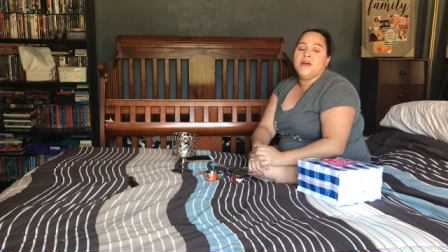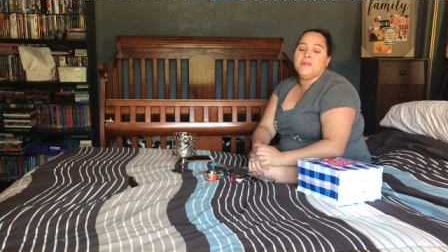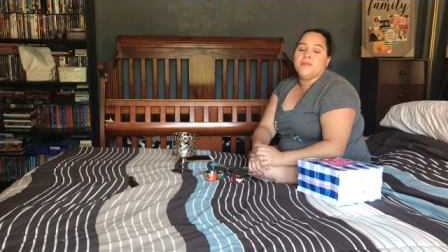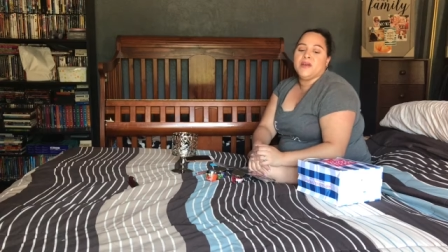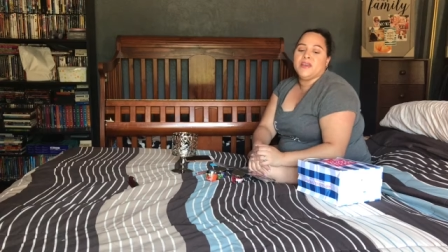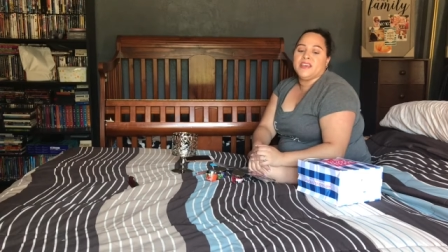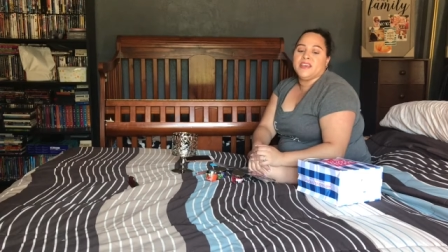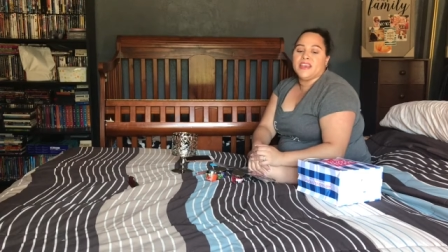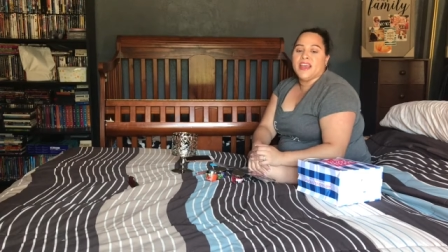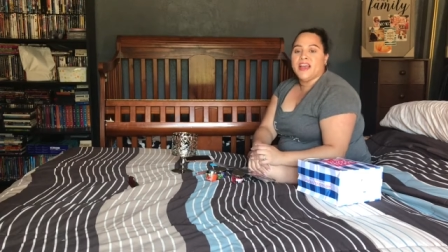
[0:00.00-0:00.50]

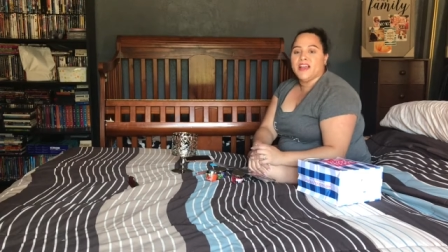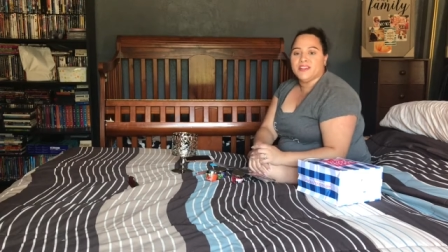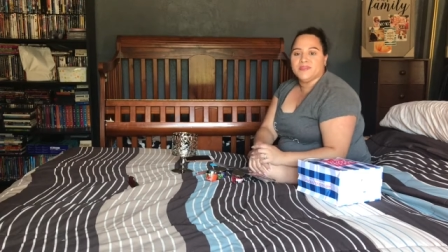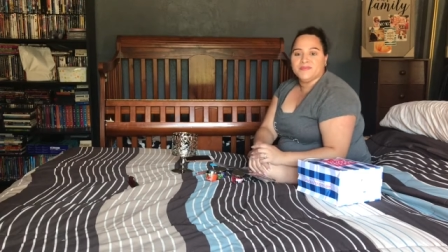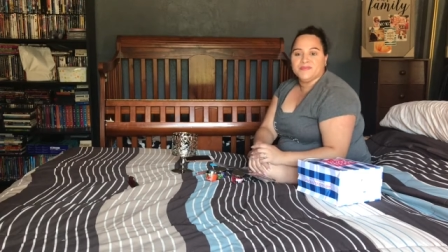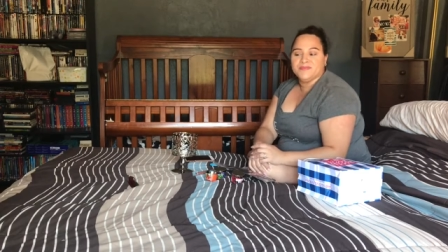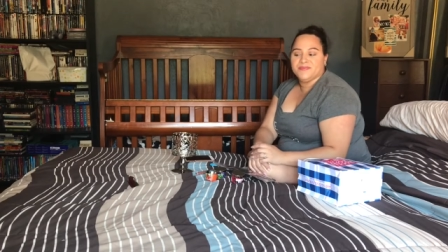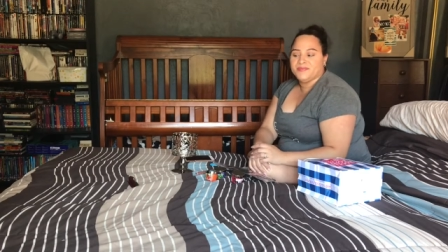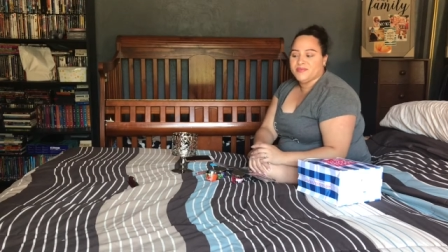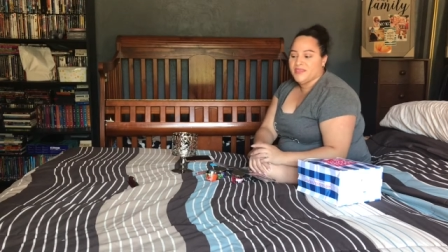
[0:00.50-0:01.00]
But yeah,
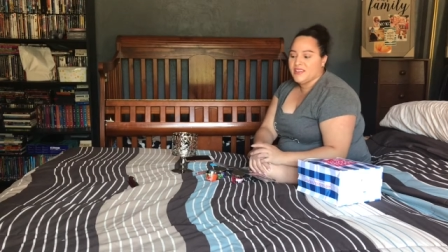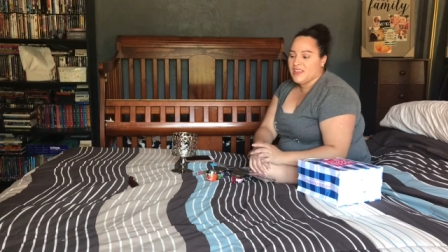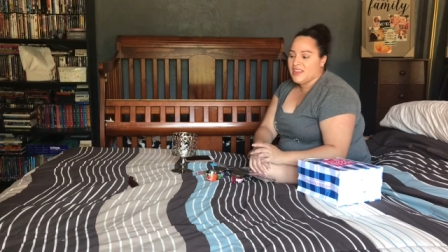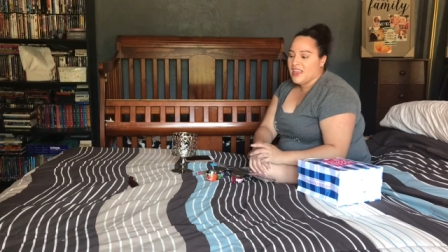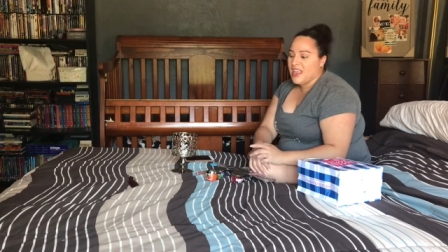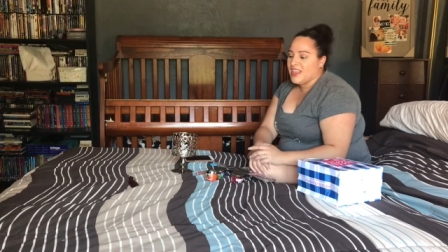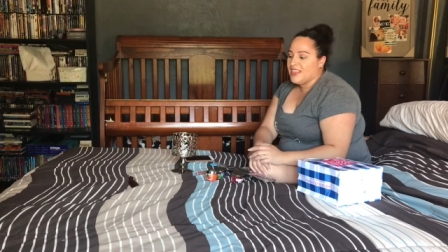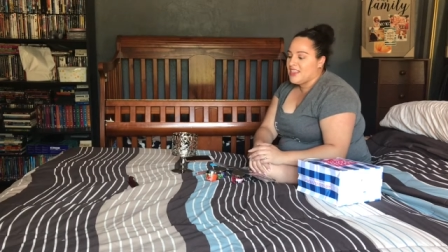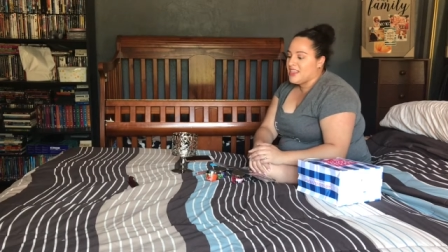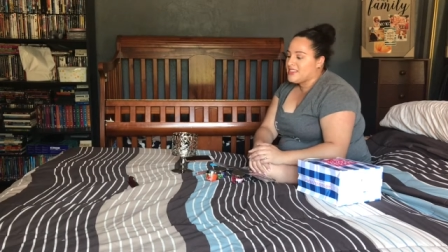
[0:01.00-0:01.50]

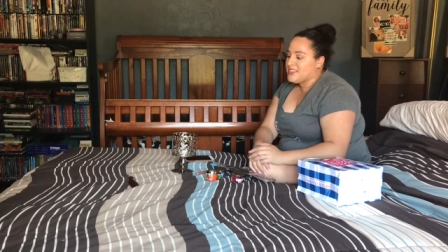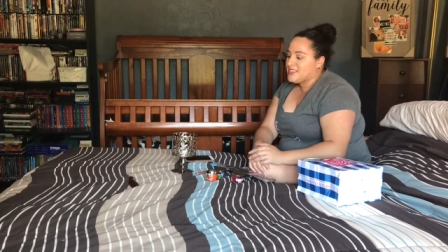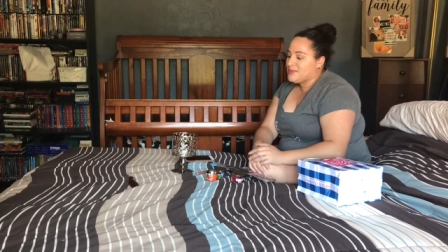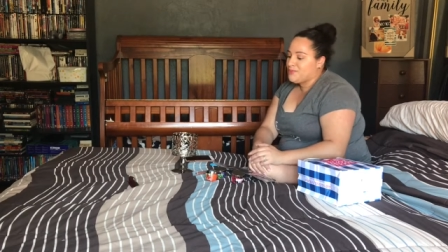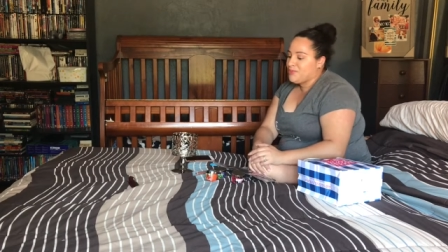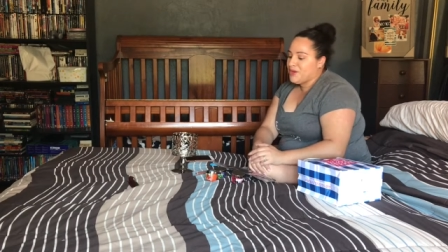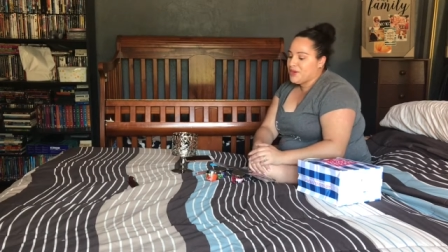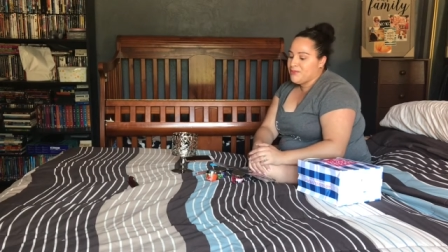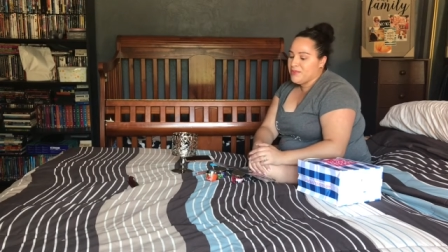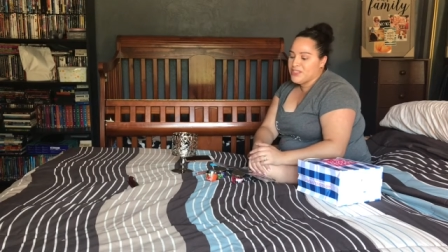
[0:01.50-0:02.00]
that's
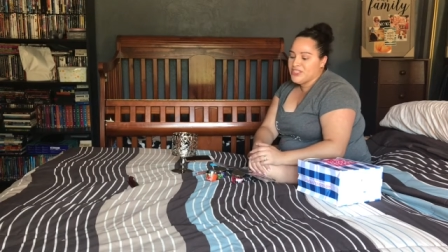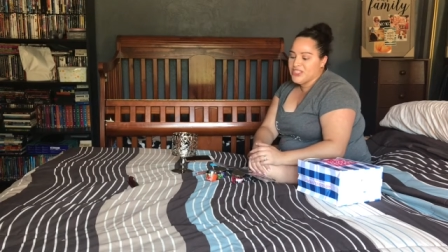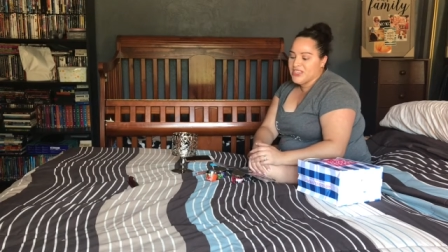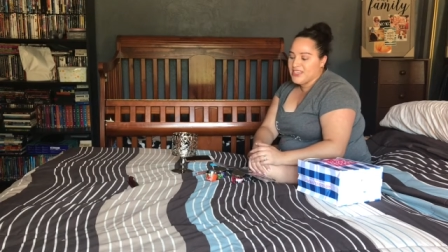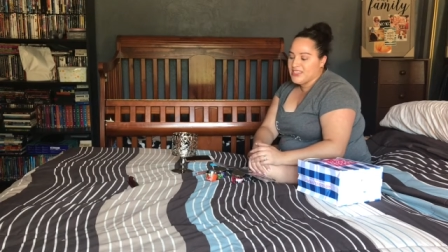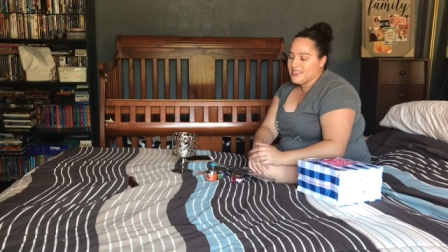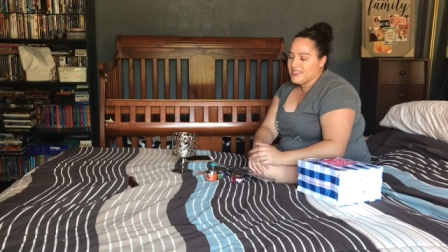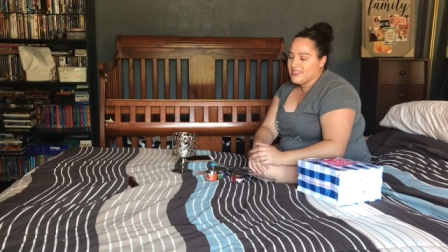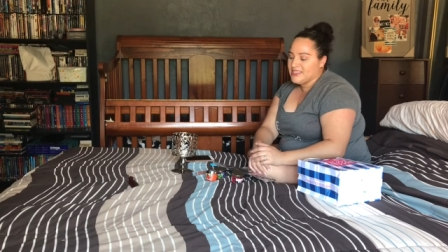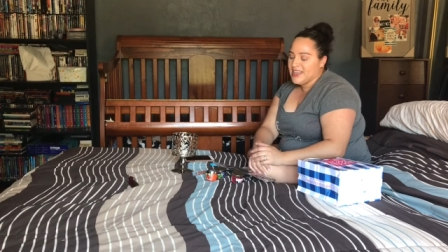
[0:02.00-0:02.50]
pretty much
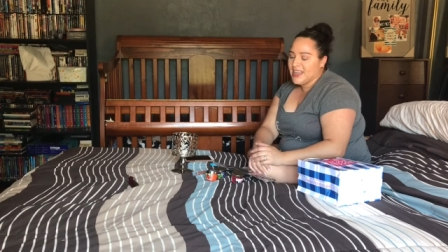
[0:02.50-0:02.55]
it.